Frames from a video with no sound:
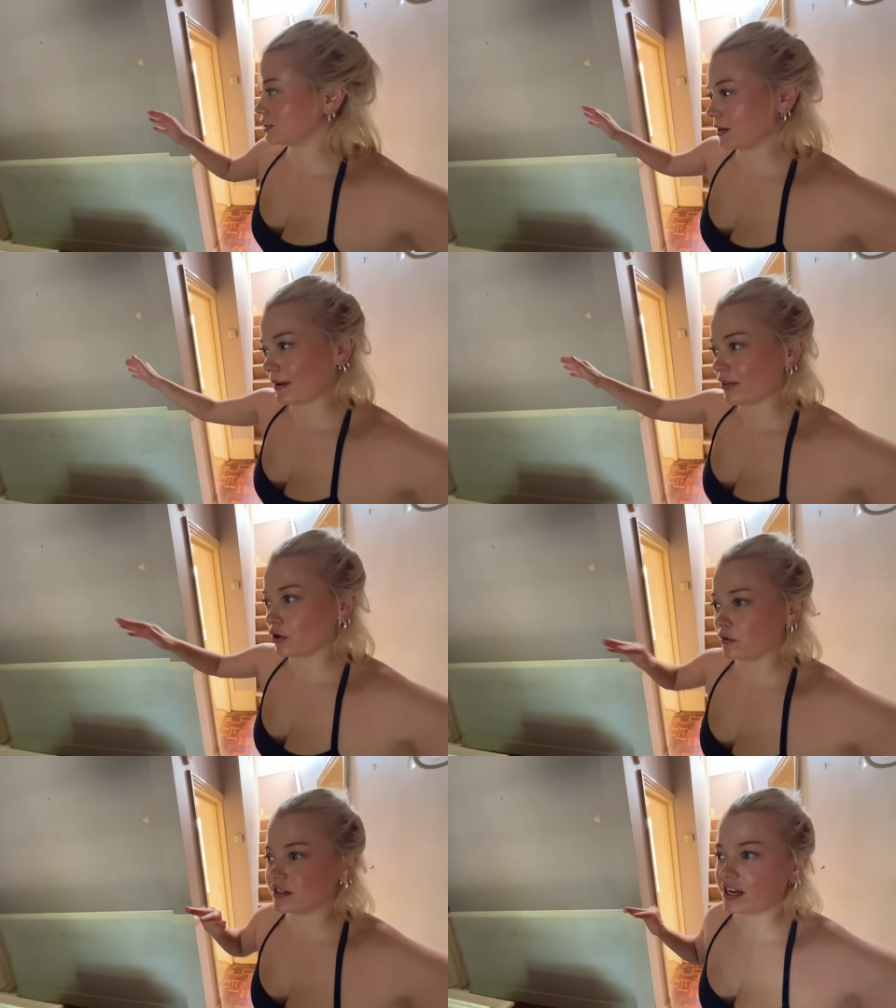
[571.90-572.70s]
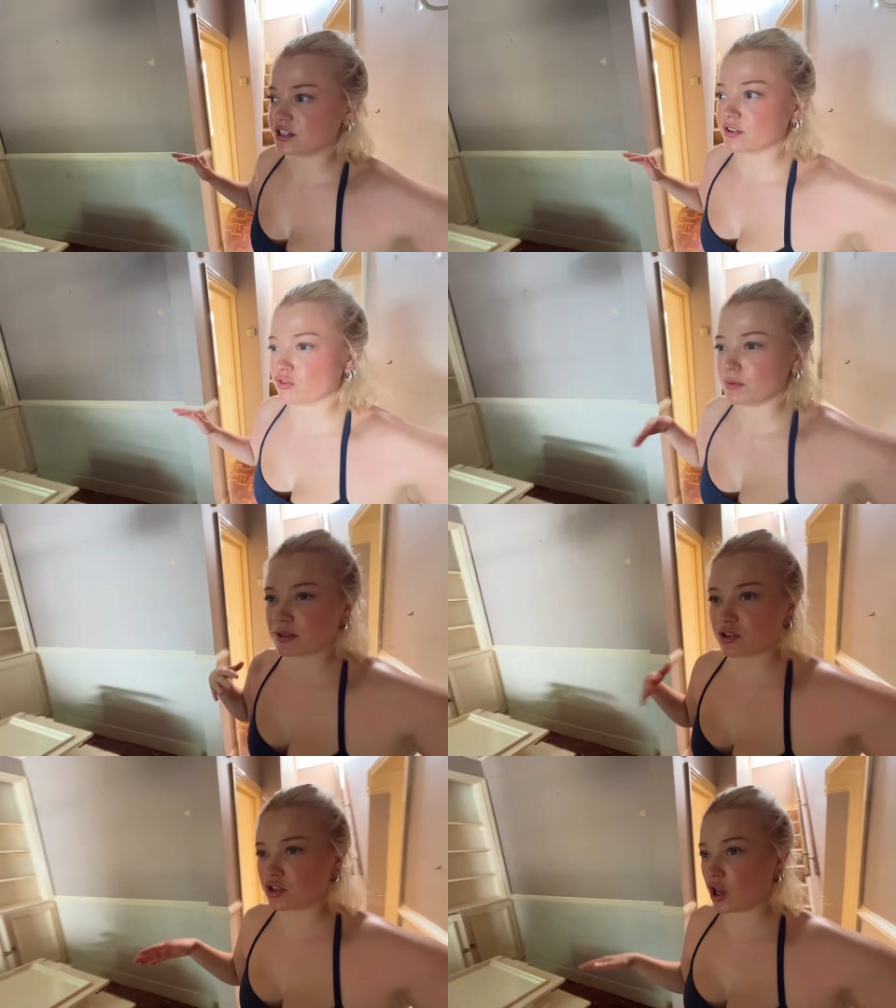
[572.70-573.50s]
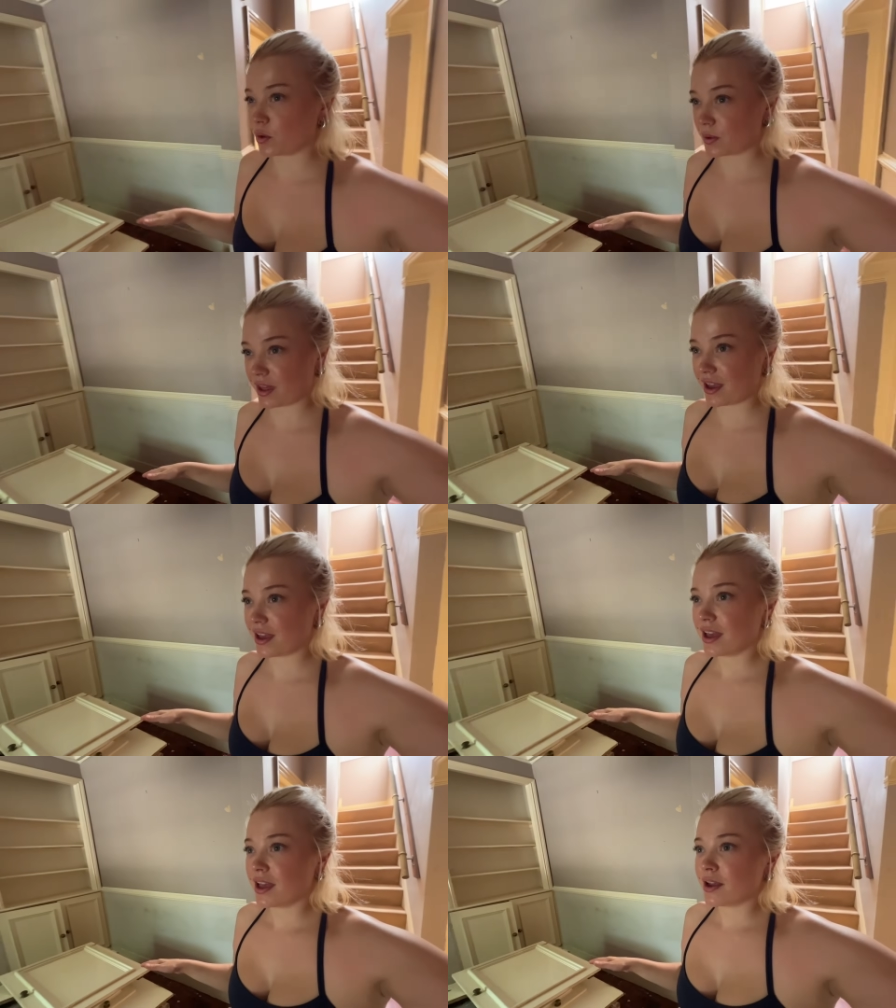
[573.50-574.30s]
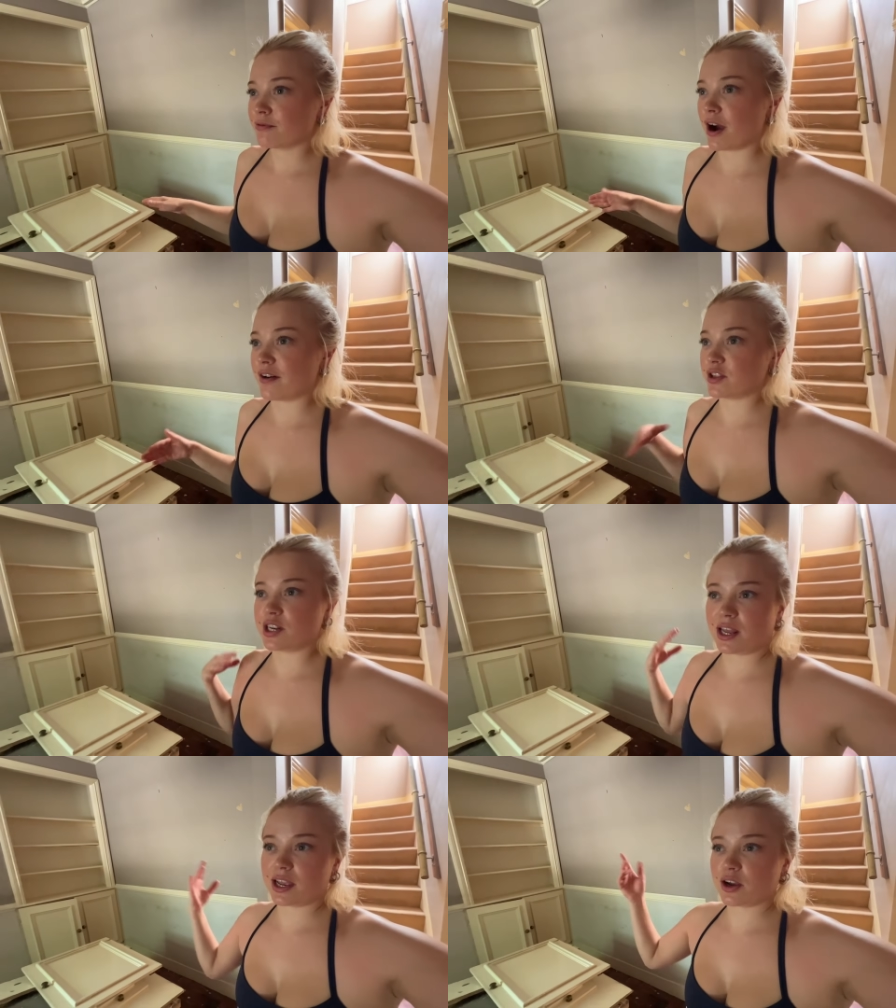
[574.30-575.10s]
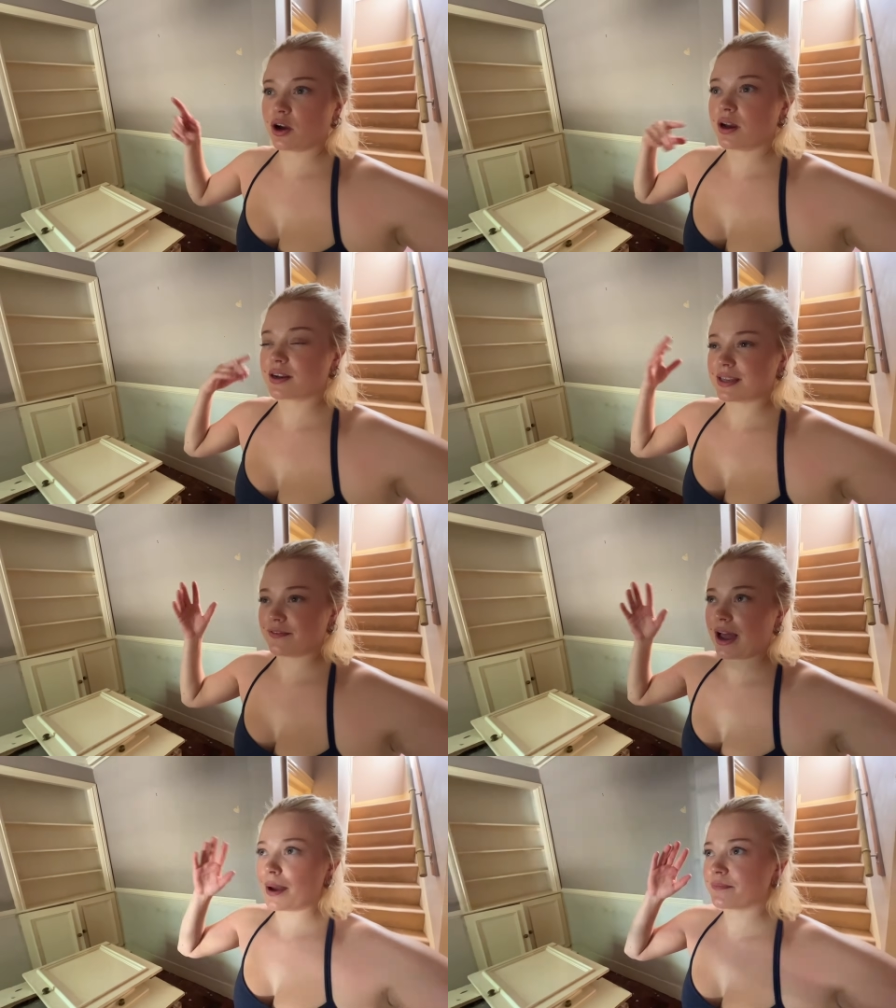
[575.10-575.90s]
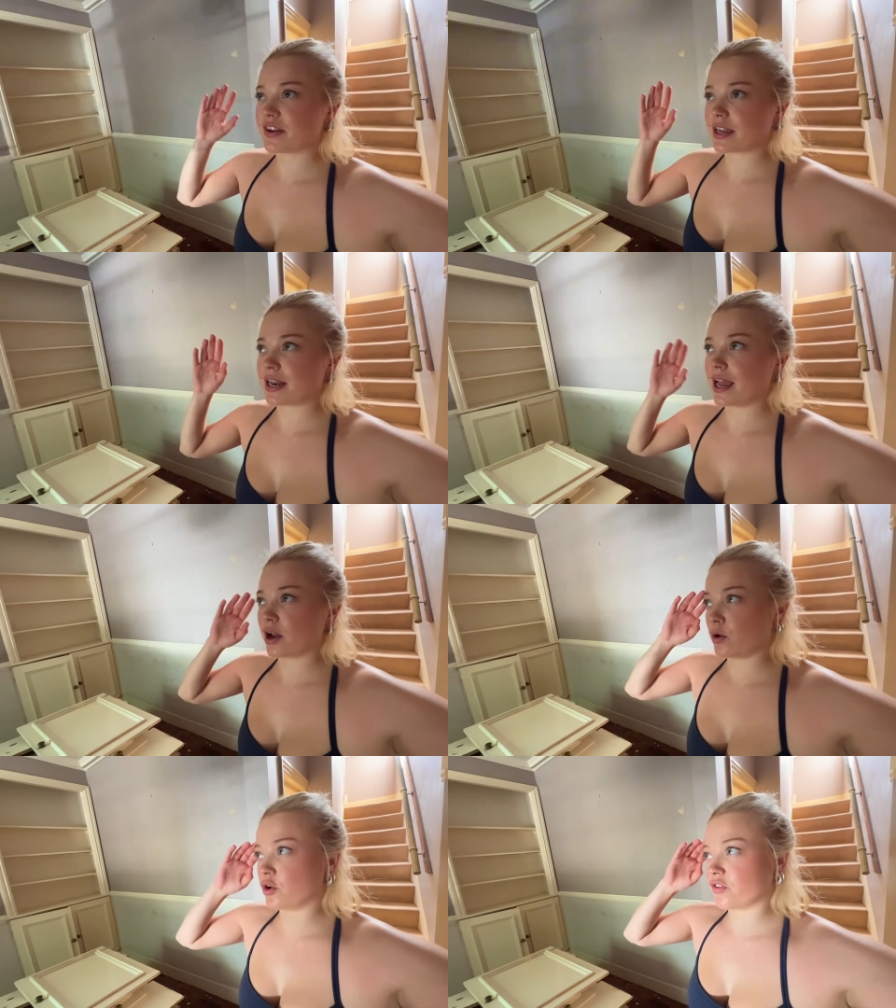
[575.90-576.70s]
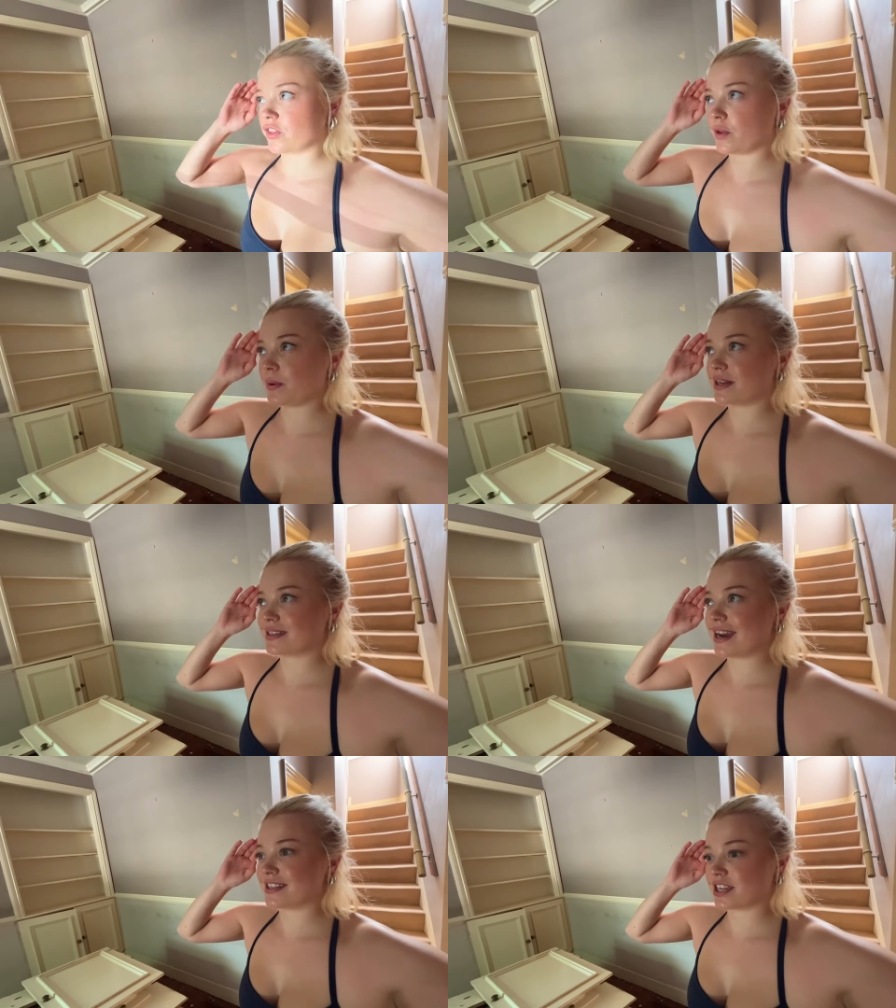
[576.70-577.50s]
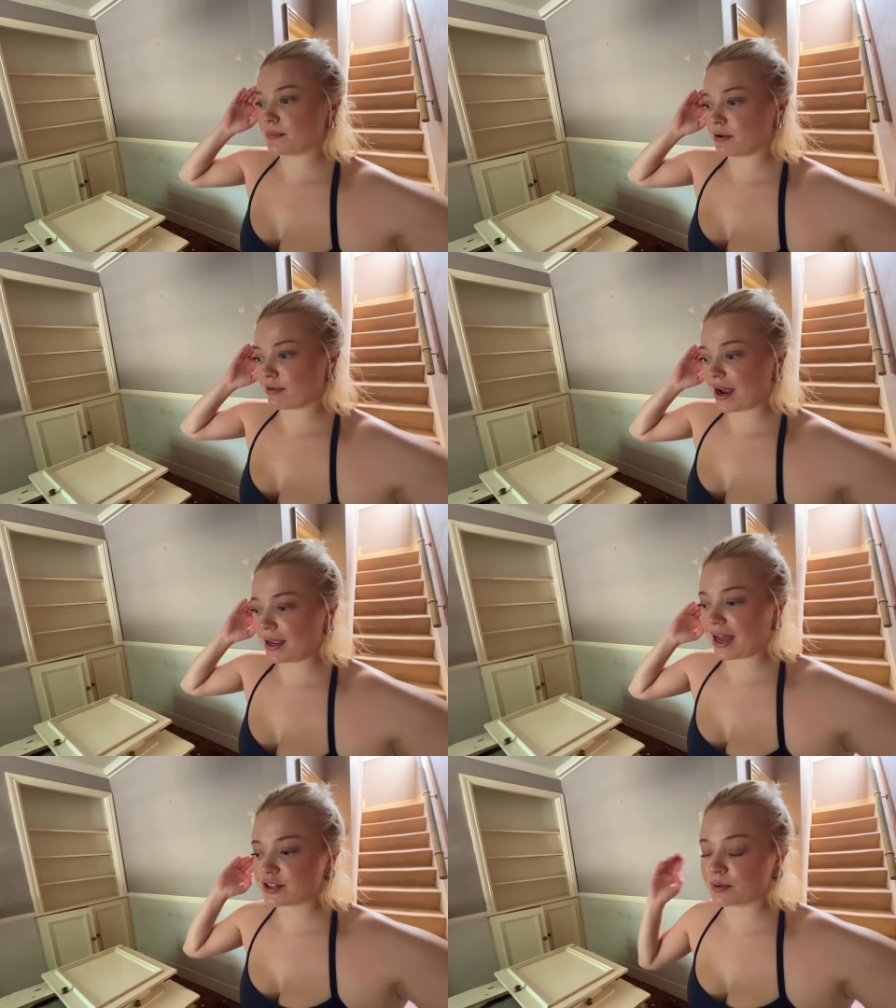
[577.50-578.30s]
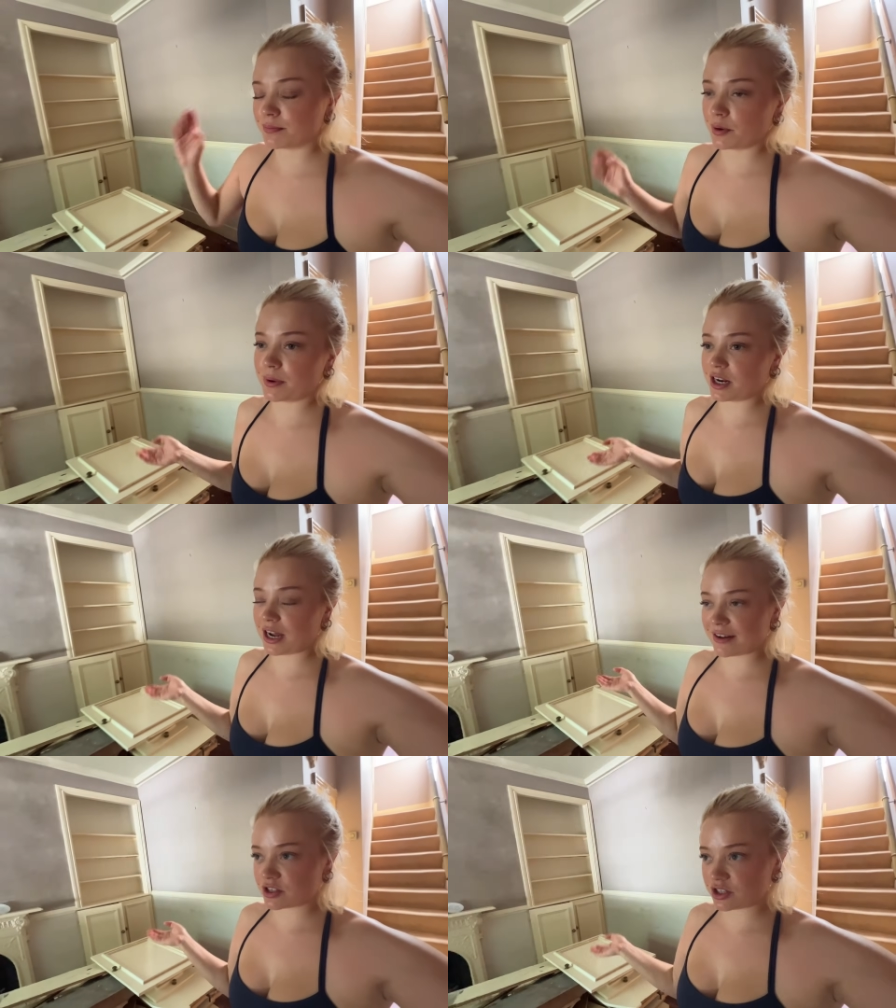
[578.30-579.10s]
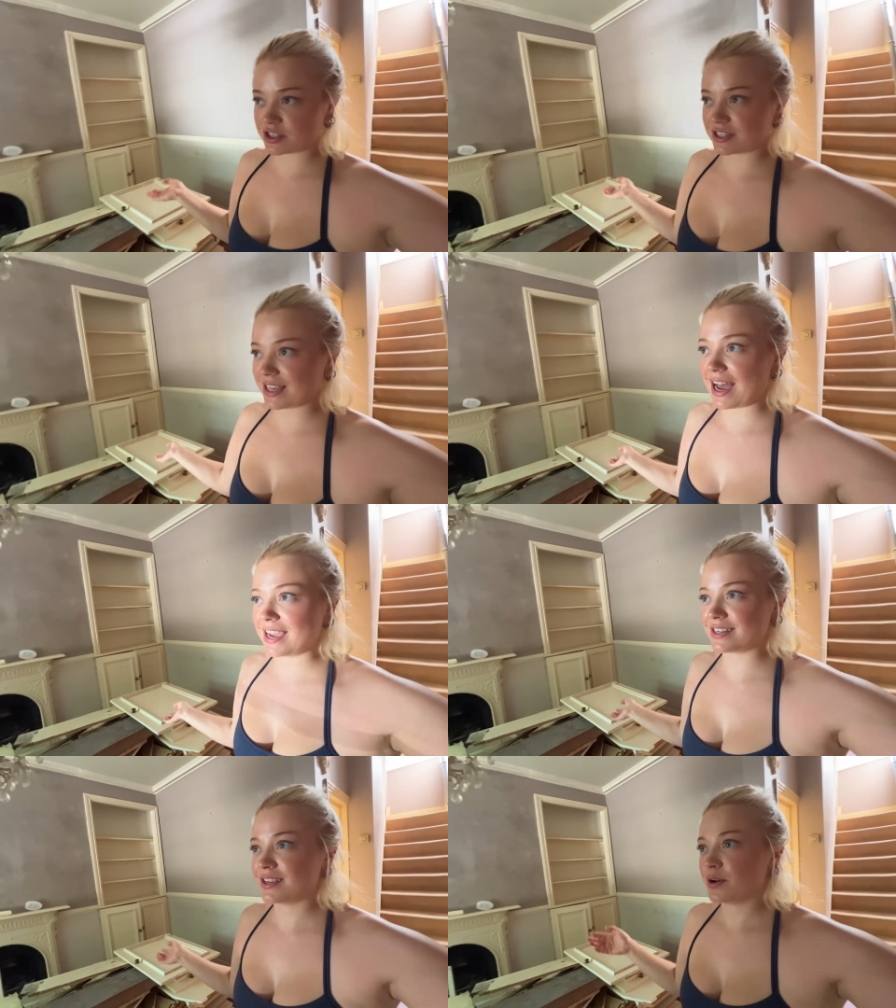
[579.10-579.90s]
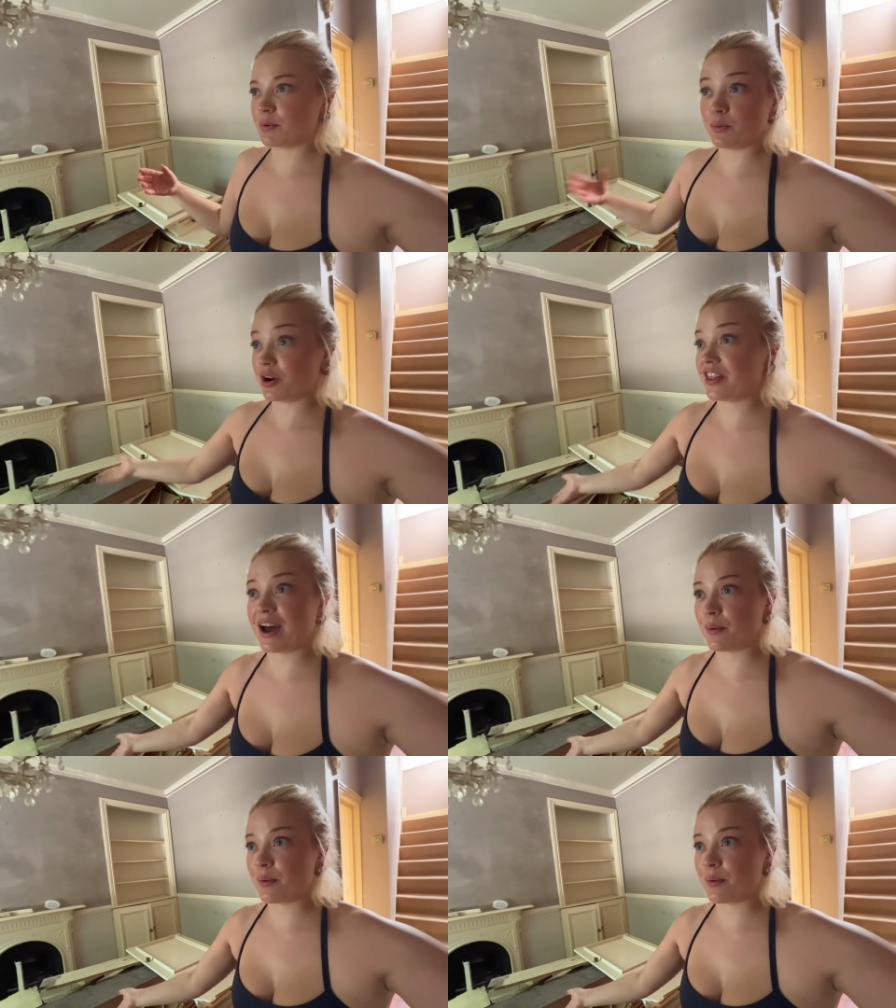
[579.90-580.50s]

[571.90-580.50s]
about the orientation of the rooms and just go with it, rather than like, because I'm thinking like nothing that we decide is going to be right. At some point we're going to have to just decide we want it that way.